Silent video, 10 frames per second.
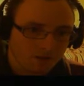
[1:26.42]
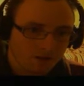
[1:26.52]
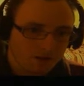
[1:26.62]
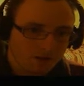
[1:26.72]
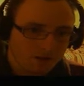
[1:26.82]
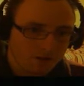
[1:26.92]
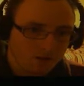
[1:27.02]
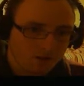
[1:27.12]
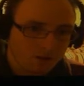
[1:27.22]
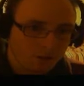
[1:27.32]
I do
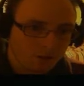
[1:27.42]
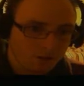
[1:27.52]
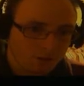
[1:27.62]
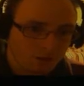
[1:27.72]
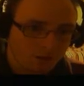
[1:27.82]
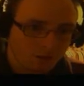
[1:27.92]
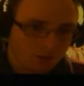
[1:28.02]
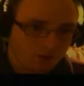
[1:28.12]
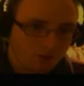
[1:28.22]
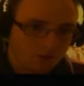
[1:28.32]
not know what I
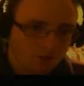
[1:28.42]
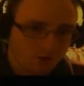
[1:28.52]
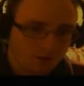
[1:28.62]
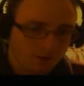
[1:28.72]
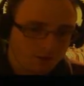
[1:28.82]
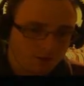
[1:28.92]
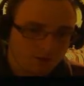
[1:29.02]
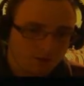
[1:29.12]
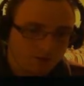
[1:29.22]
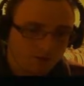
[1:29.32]
refuse to
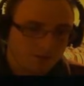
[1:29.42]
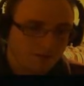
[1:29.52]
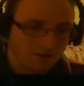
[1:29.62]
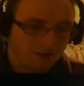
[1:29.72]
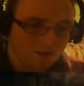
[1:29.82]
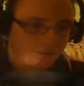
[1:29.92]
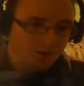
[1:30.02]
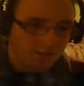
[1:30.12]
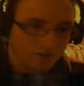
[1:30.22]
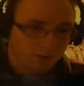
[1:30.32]
accept. I, I have an
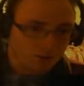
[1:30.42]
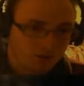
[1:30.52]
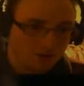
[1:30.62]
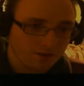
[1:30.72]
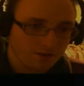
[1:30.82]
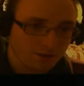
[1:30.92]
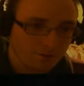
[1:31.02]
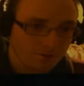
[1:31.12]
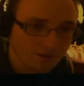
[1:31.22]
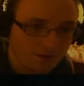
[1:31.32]
idea what it is. Um,
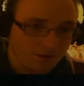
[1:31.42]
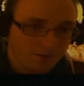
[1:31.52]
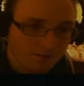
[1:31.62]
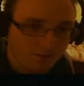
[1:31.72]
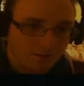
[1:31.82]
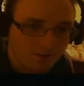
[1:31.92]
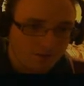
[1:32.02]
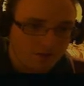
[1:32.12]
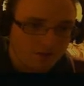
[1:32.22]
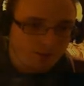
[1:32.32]
I
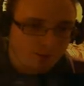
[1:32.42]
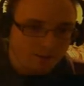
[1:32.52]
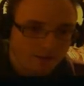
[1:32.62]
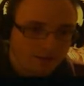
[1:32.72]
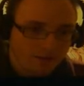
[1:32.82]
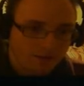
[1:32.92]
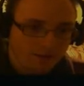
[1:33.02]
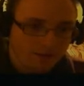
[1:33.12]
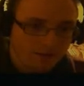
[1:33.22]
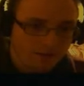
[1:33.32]
think our
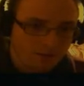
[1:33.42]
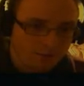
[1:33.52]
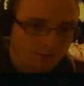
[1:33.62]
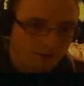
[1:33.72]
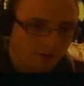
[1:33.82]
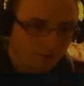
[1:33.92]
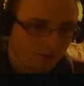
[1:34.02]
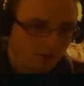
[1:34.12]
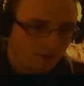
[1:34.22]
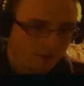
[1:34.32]
man, Billy
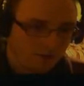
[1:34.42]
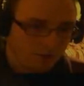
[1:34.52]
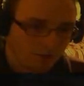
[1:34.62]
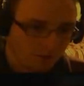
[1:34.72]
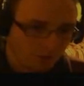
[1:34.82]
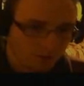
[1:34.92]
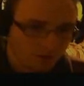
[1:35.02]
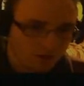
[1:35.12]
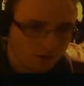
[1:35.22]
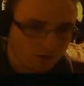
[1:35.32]
Boy here, that's what we
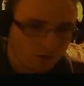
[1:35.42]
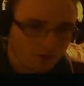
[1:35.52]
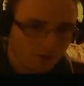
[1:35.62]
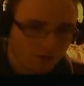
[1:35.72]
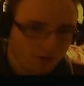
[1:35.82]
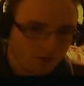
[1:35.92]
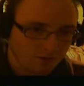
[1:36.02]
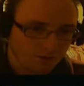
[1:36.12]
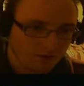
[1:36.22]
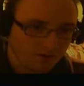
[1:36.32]
call him from now on because I
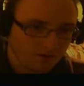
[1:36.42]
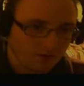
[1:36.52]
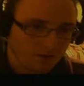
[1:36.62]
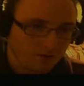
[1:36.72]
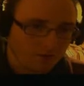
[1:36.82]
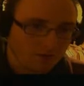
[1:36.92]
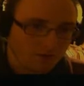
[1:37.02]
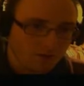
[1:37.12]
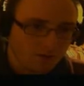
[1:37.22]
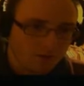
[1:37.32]
forget his name,
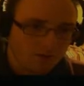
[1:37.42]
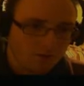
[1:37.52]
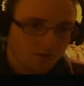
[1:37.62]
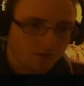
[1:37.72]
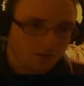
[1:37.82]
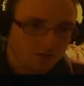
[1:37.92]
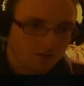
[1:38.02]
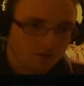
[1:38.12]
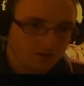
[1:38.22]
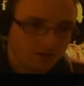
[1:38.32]
refuses to
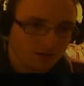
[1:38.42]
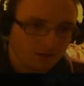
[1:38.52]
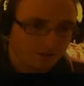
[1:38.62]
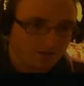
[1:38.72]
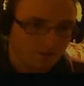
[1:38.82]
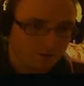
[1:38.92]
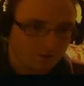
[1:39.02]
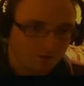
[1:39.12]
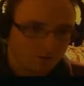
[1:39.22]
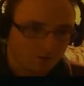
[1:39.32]
accept
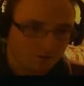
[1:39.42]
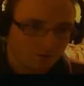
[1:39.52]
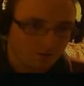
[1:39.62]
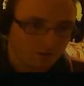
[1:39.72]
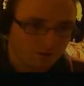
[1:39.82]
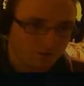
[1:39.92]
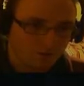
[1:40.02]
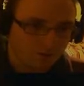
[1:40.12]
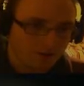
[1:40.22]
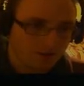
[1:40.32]

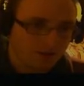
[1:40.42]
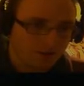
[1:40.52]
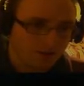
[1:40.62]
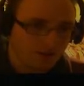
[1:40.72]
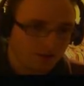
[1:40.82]
responsibility.